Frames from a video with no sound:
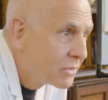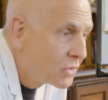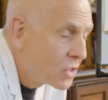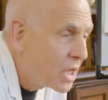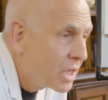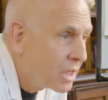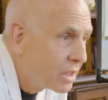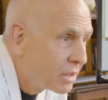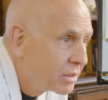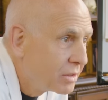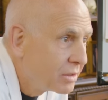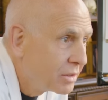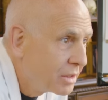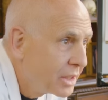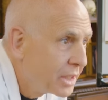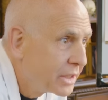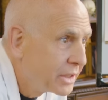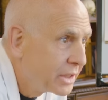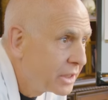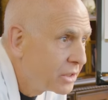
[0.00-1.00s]
Yeah,
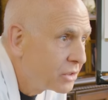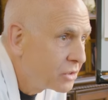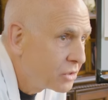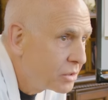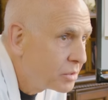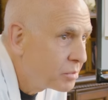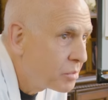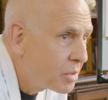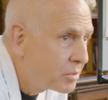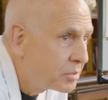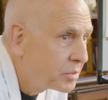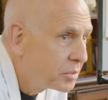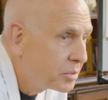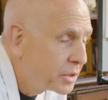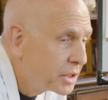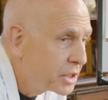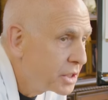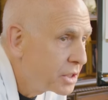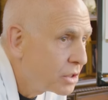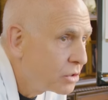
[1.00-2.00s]
and there's
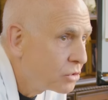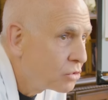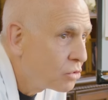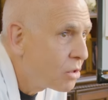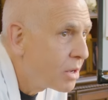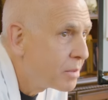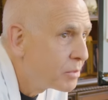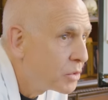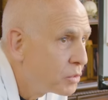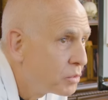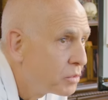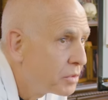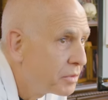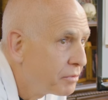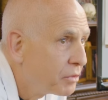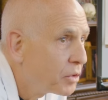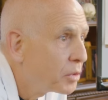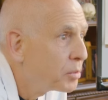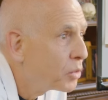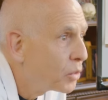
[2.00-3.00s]
probably still trauma
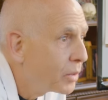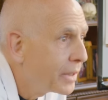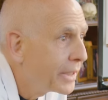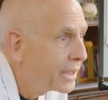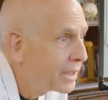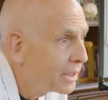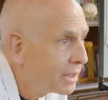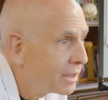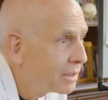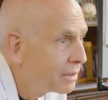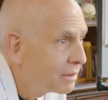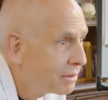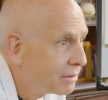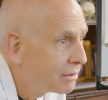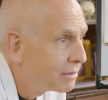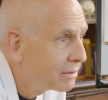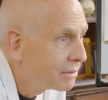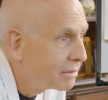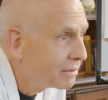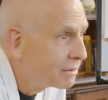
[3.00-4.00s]
reverberating
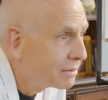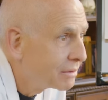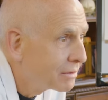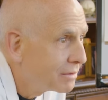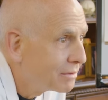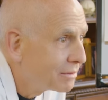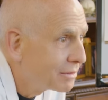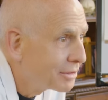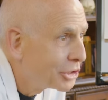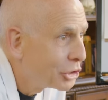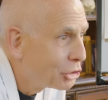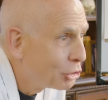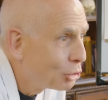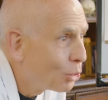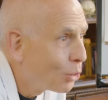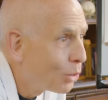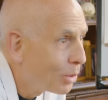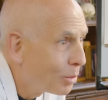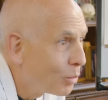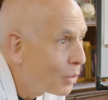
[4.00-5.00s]
in
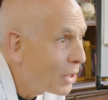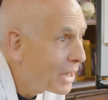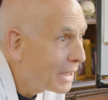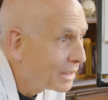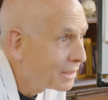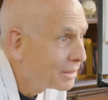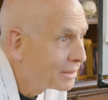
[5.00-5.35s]
your brain.